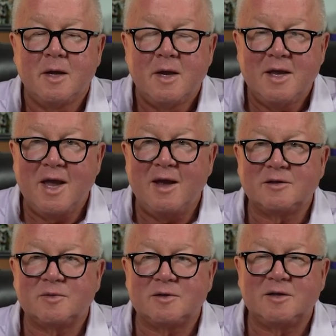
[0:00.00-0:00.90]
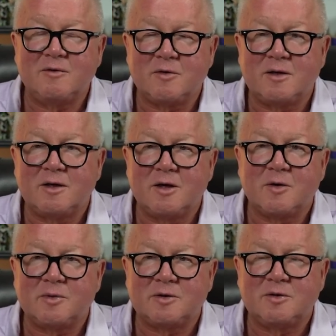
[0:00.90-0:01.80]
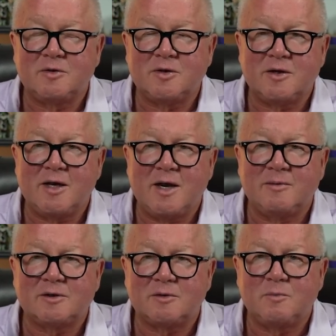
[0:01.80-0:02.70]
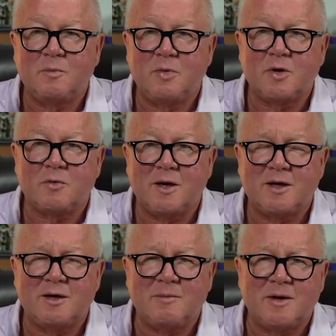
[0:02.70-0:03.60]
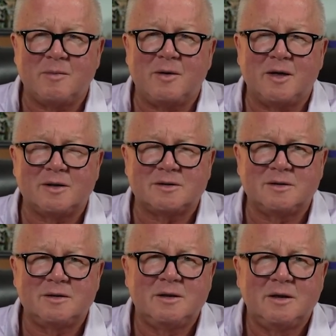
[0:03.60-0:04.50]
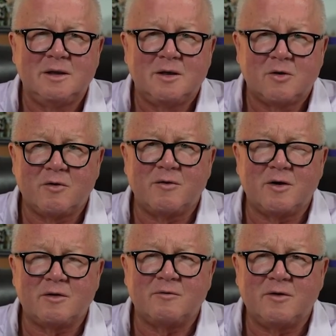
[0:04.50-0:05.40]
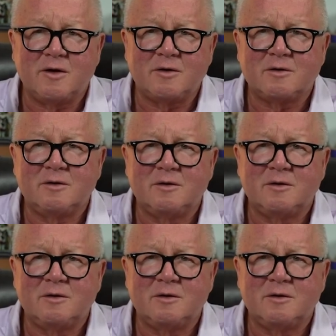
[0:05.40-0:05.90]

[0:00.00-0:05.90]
Yeah, especially if you get your pituitary damage, they'll put you right into menopause or ovarian failure.